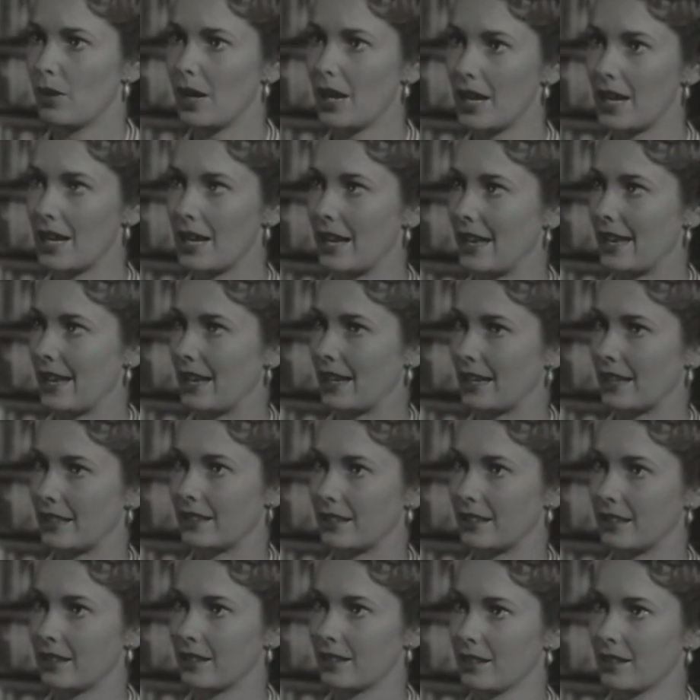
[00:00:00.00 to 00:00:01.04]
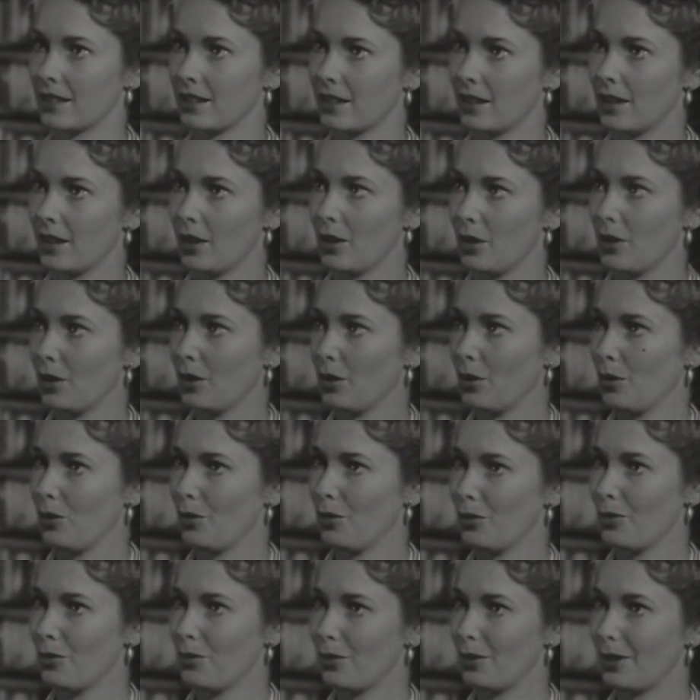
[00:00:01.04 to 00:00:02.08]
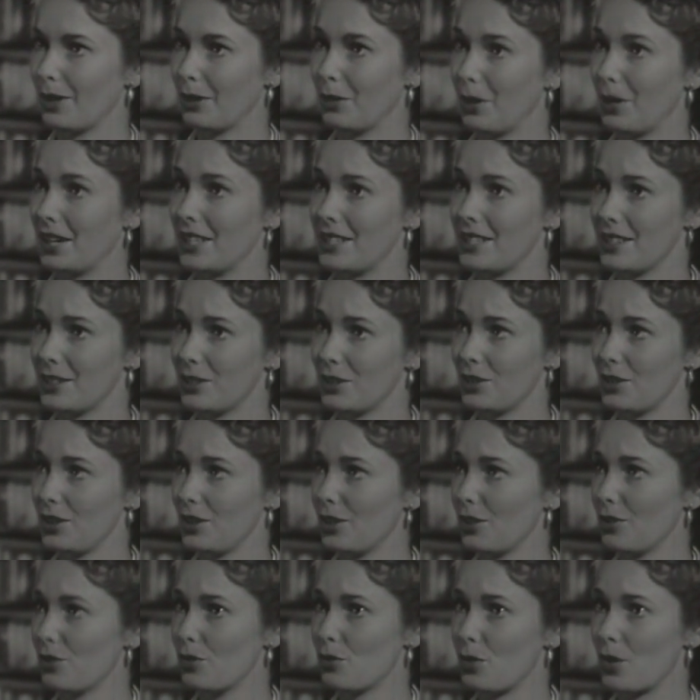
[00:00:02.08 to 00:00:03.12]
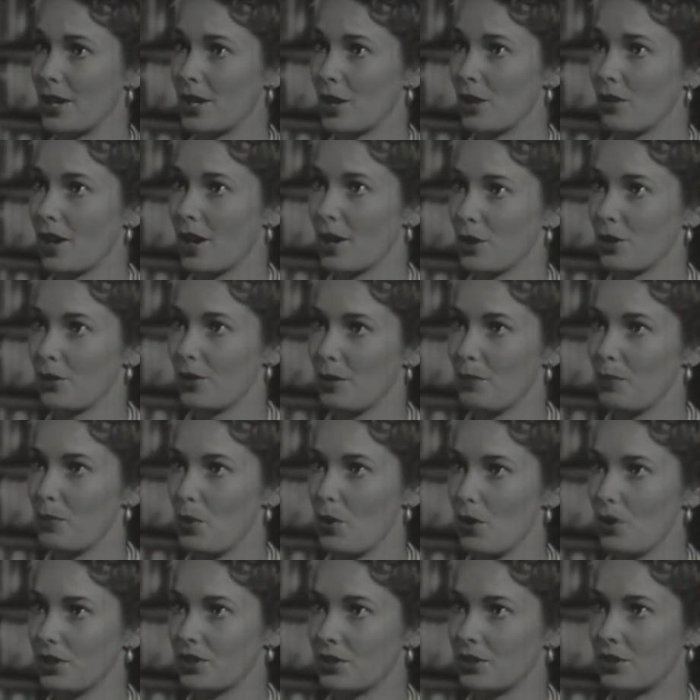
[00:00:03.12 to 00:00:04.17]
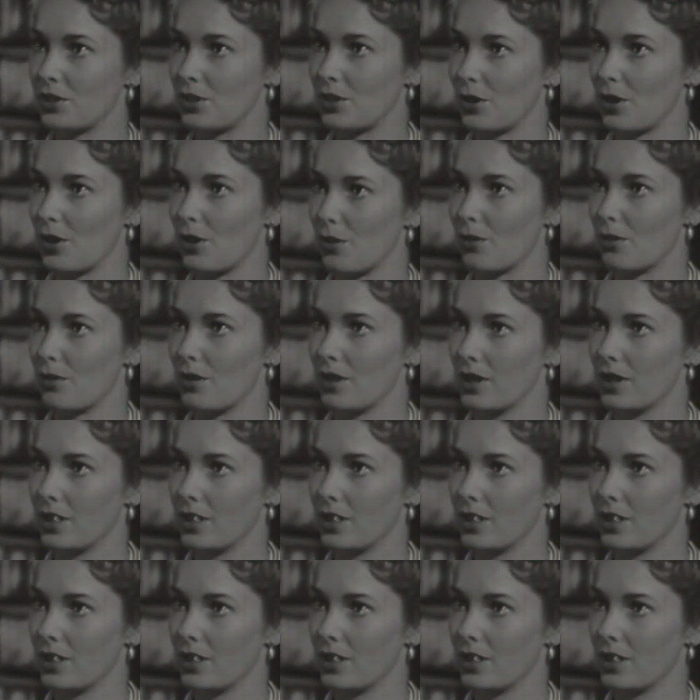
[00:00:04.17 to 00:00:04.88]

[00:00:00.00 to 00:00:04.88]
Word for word: Why, Alan? What, what is it to you? We're no longer important to you.